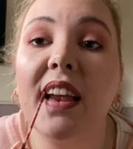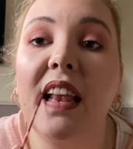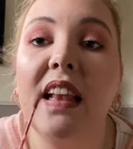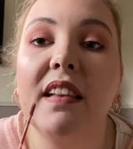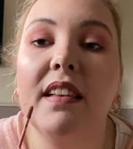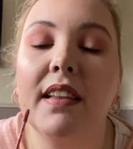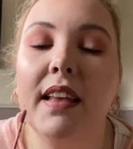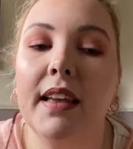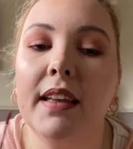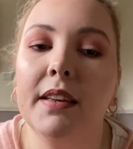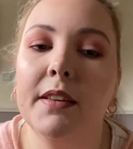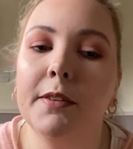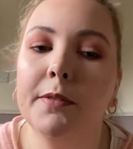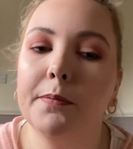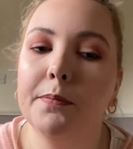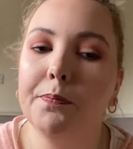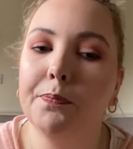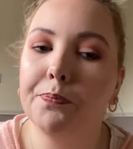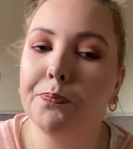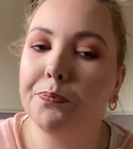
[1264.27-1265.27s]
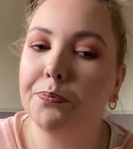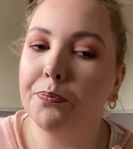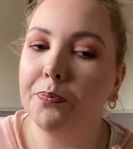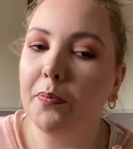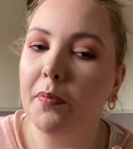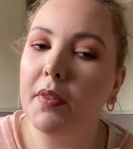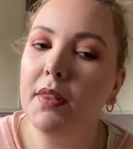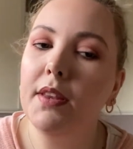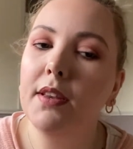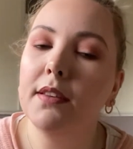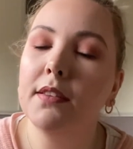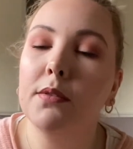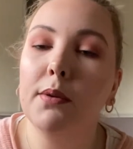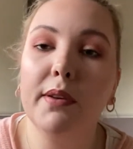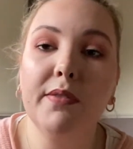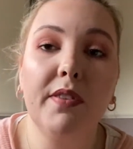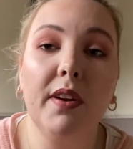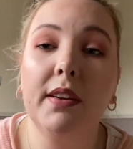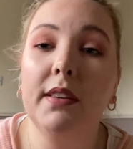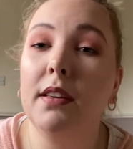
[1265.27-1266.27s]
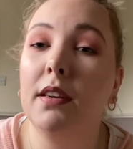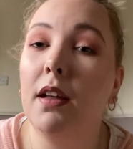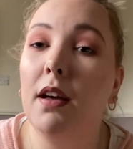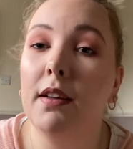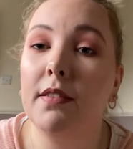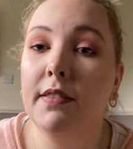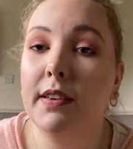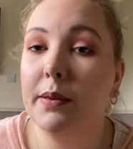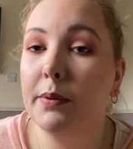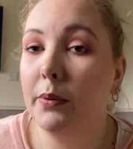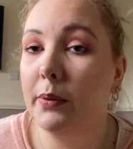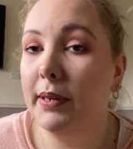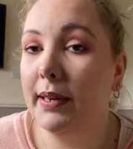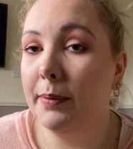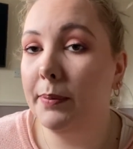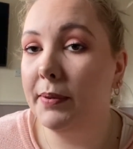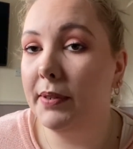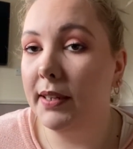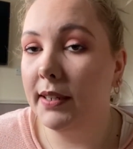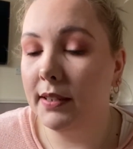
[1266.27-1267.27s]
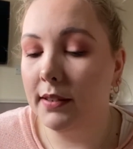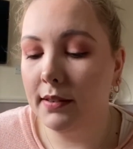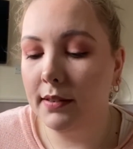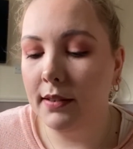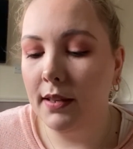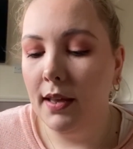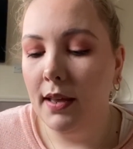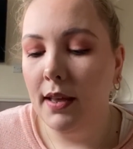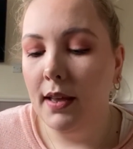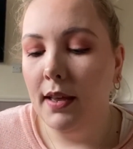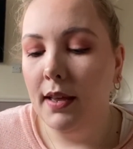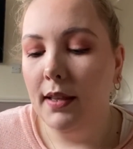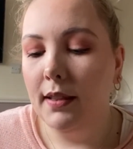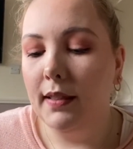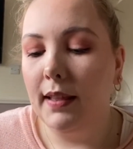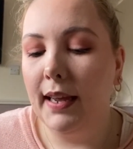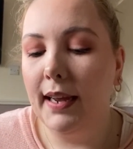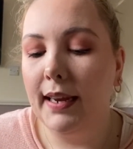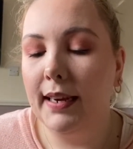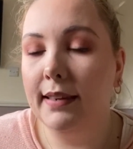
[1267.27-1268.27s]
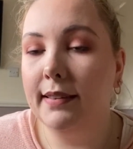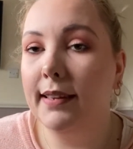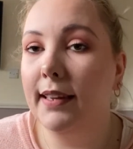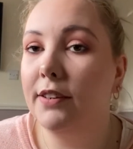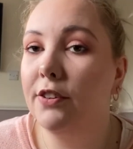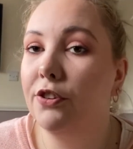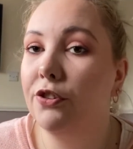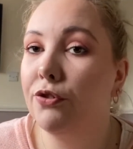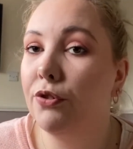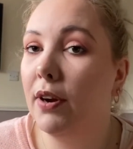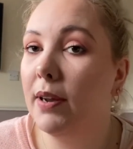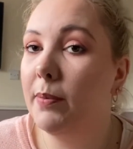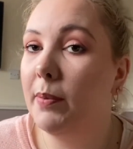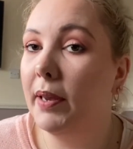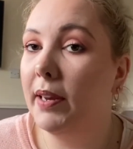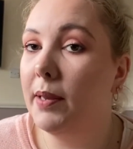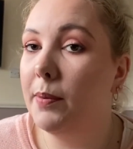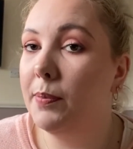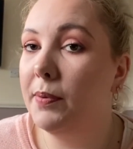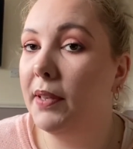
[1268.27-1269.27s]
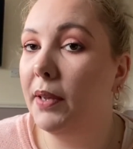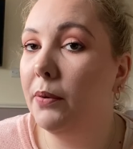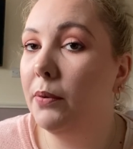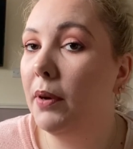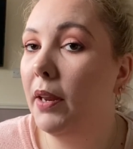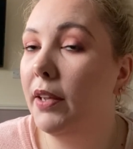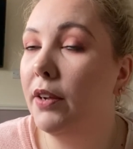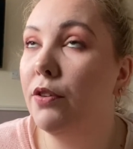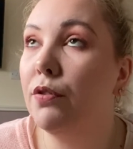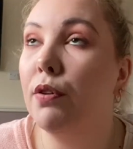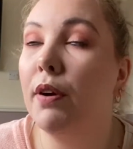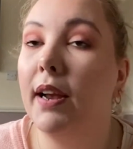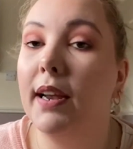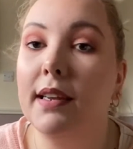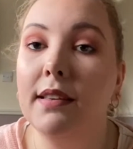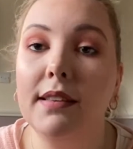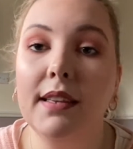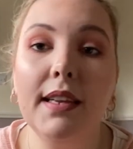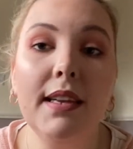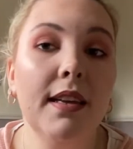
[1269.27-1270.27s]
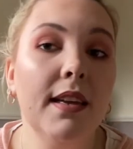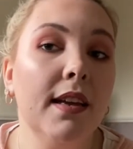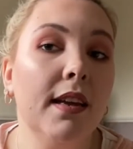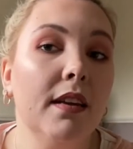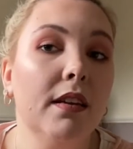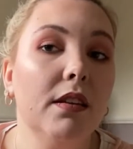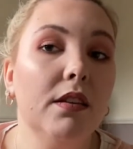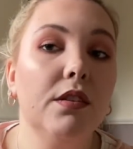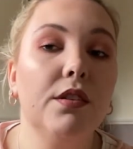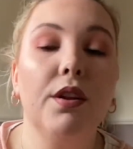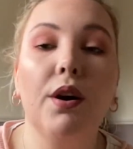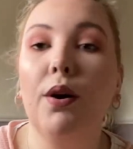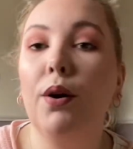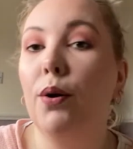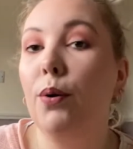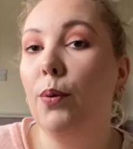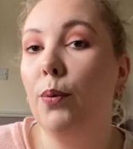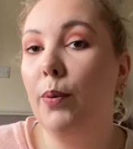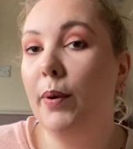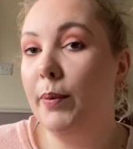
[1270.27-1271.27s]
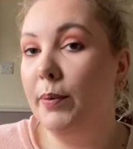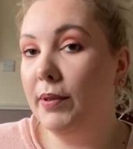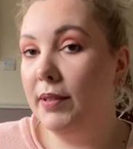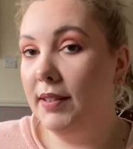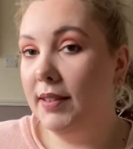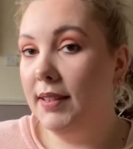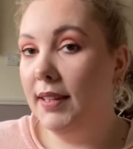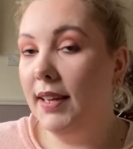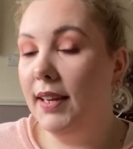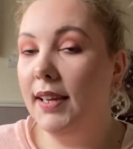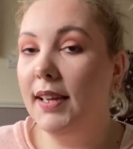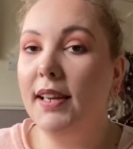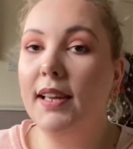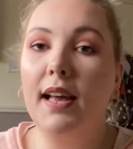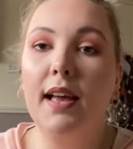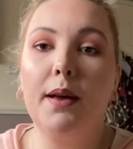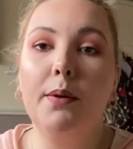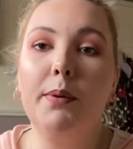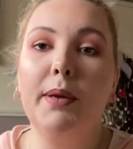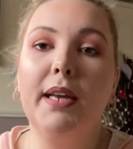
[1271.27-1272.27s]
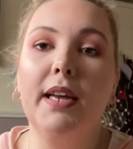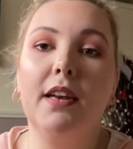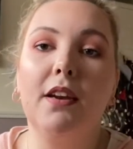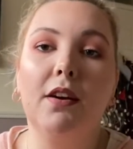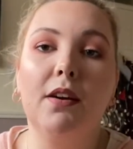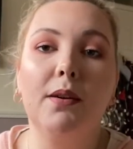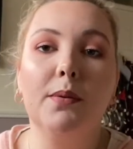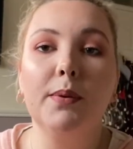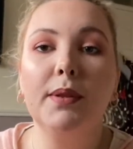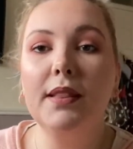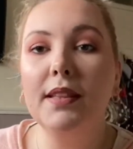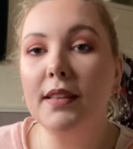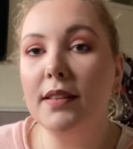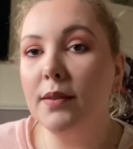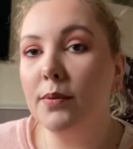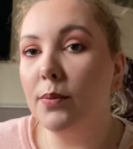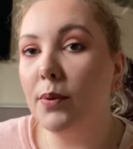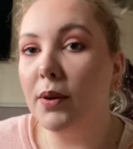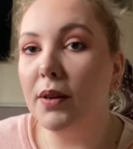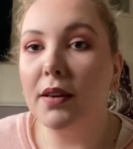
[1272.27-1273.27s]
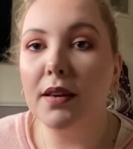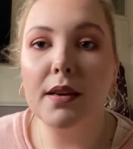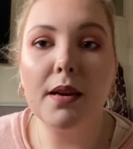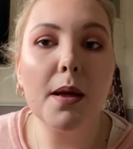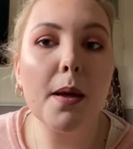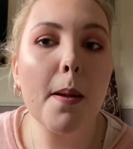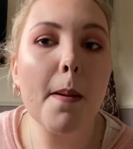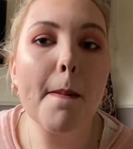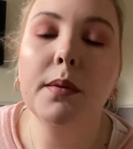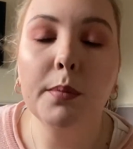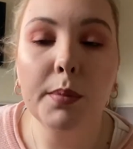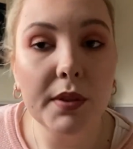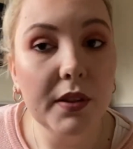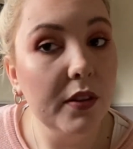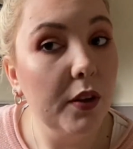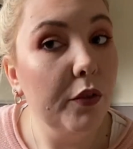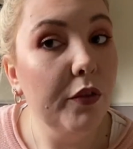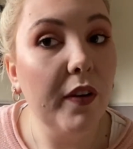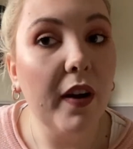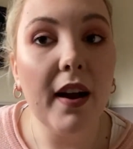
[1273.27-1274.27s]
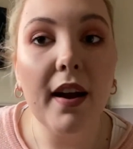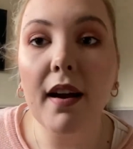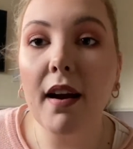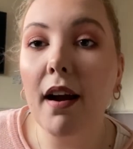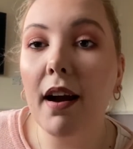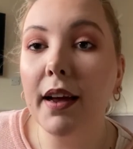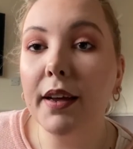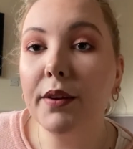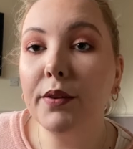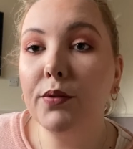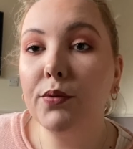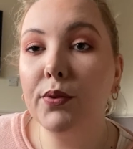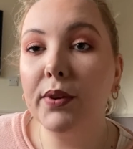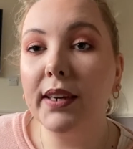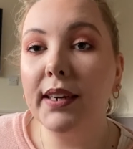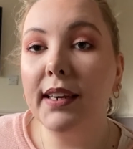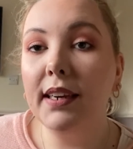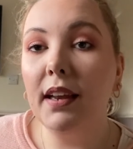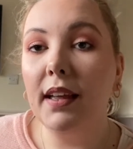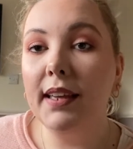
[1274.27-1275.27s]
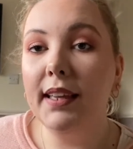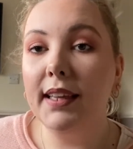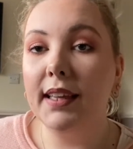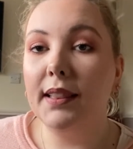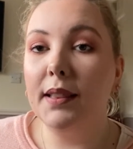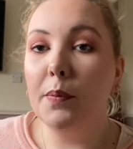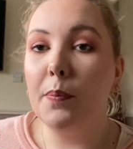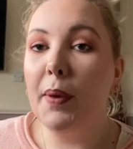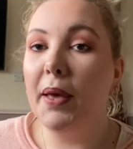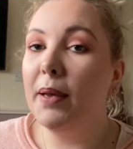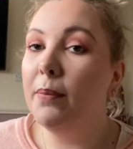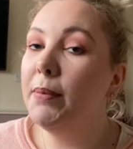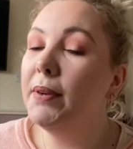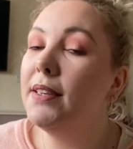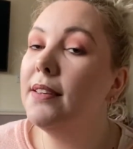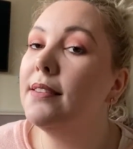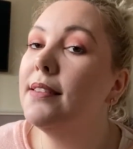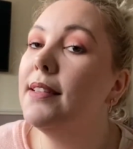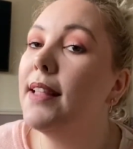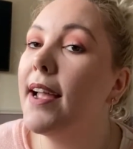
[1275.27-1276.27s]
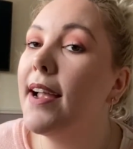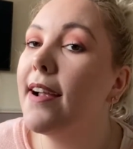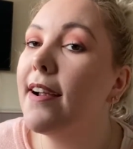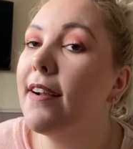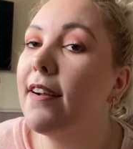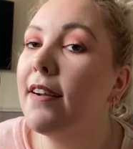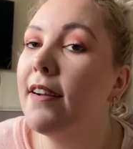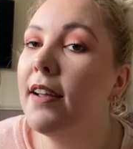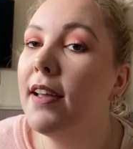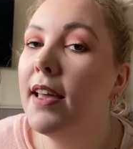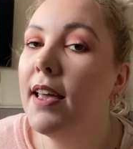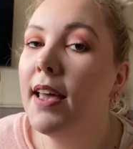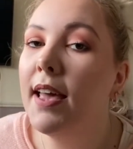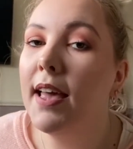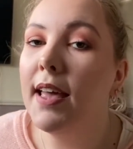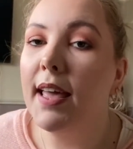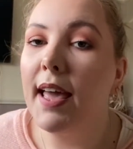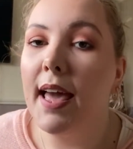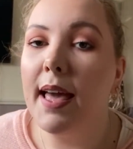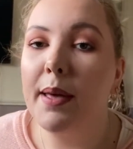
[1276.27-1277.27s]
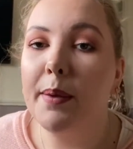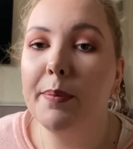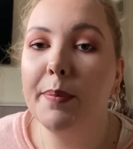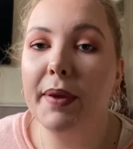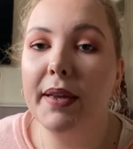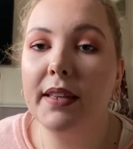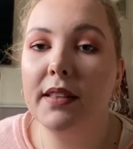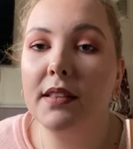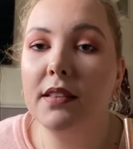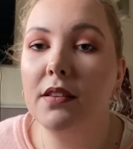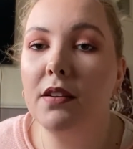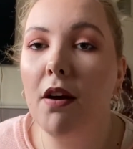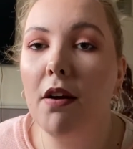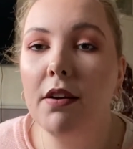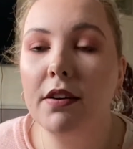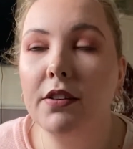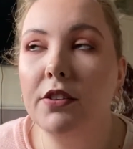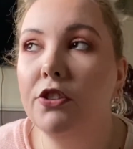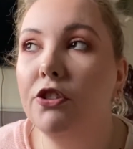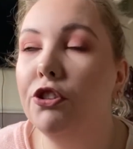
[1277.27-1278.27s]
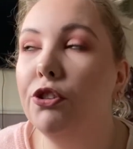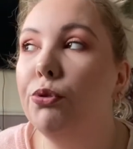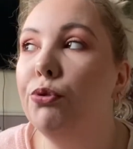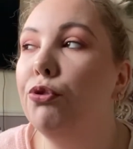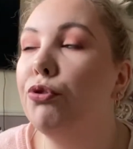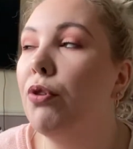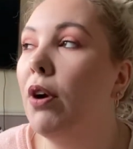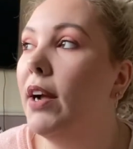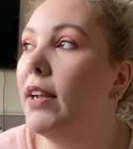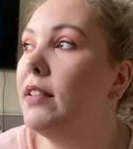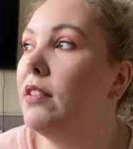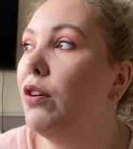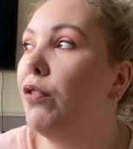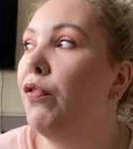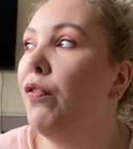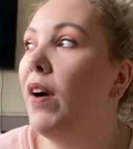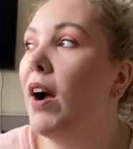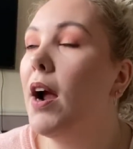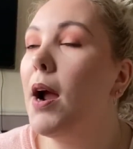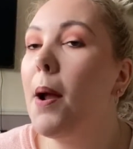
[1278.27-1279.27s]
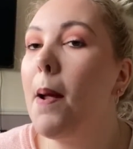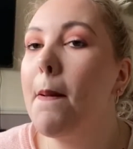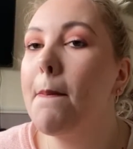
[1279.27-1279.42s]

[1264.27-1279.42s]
skin, so I find a lot of liquid lipsticks, they tend to dry my lips out like crazy, so we will see how we get on with this one. But so far I really like it. The pigment is there, it's not too dry so far.